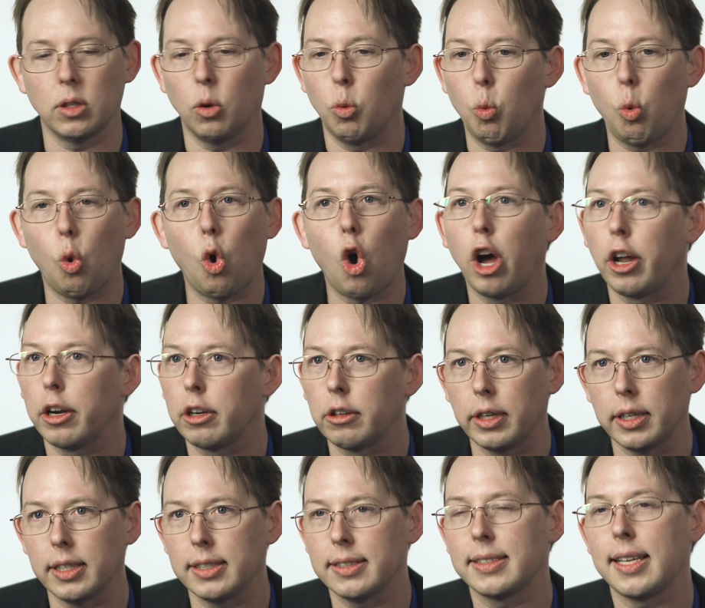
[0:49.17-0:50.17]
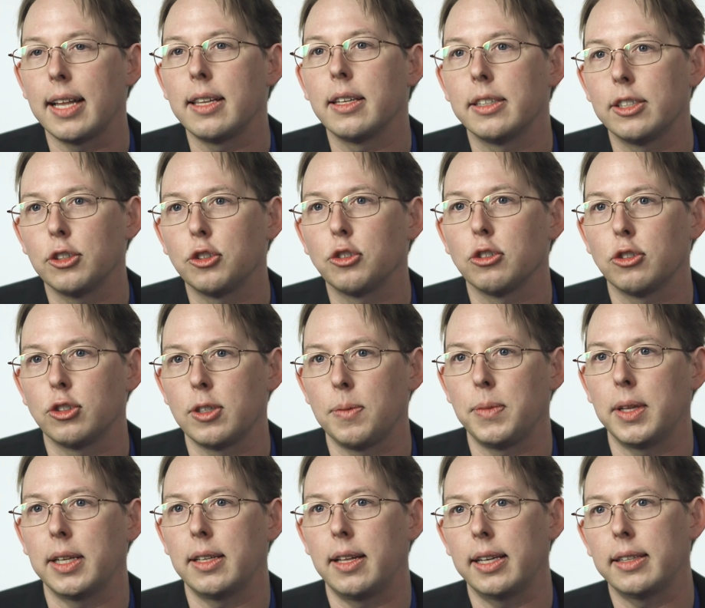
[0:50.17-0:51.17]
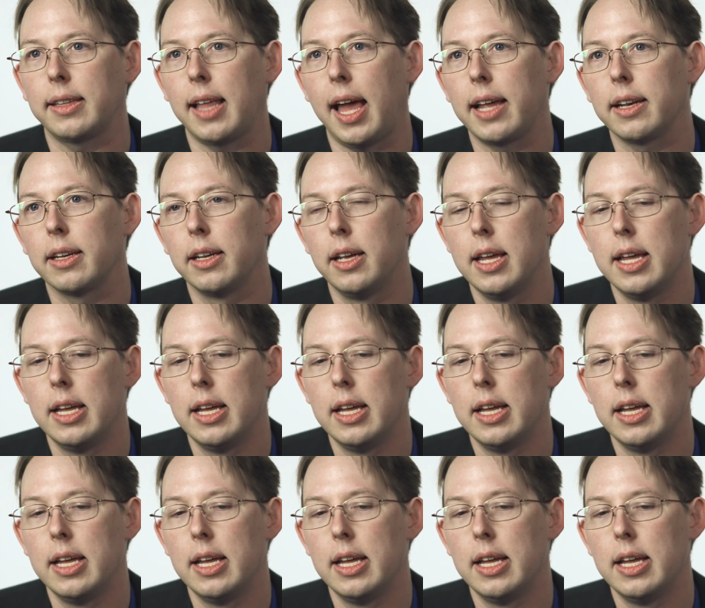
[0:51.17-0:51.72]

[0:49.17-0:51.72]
the water in Enceladus or something like that.